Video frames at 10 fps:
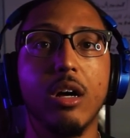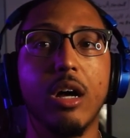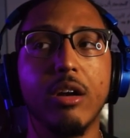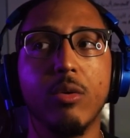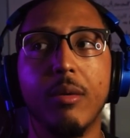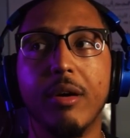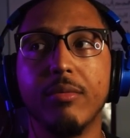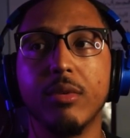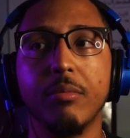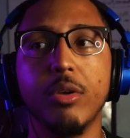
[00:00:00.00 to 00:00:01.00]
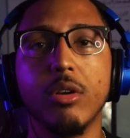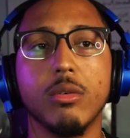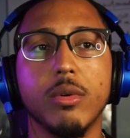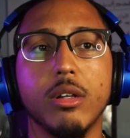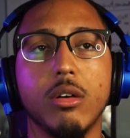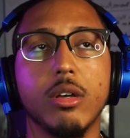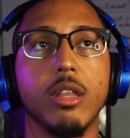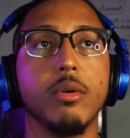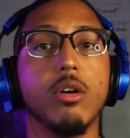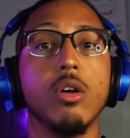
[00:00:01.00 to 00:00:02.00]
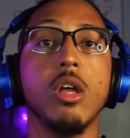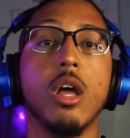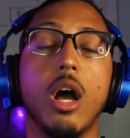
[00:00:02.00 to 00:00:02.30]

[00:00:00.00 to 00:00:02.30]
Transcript: Uh, I don't know why my computer went. Okay, there we go.